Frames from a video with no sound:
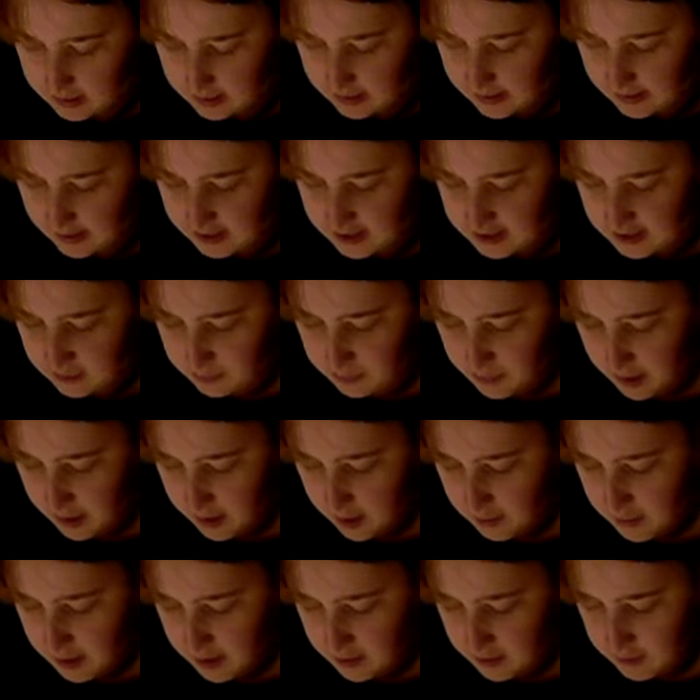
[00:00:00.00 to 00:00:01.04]

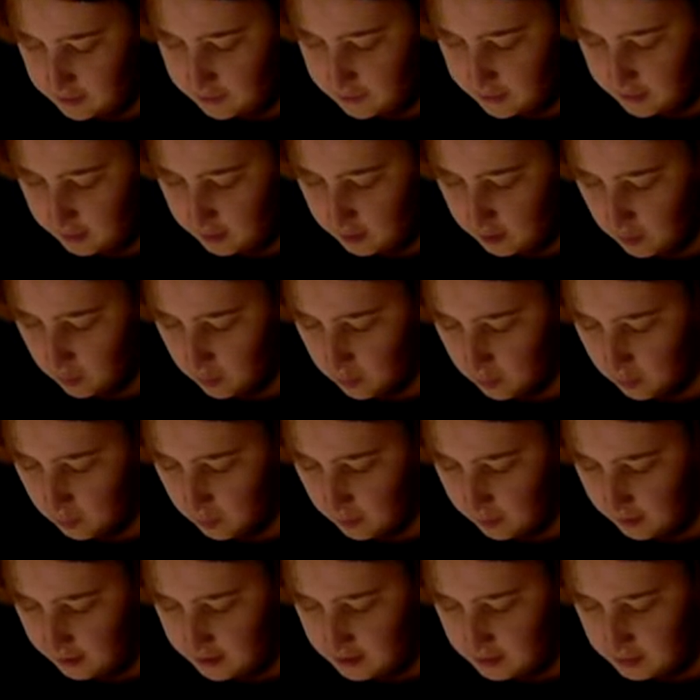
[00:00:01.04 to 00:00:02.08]
experiment to figure out what
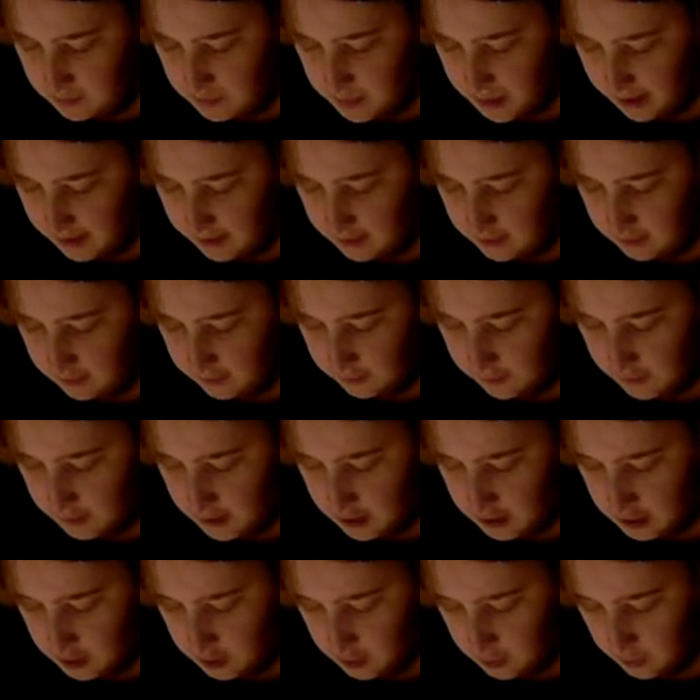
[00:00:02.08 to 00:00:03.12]
works best for
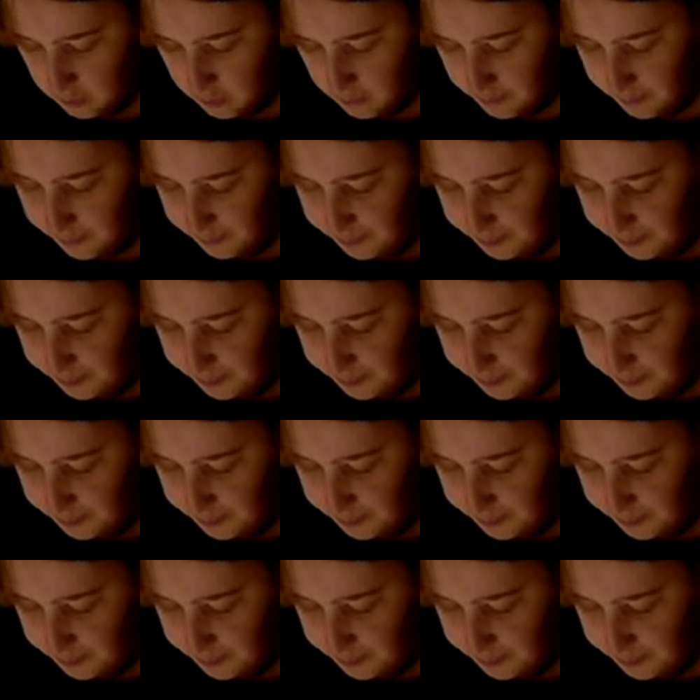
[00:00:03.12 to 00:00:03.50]
you.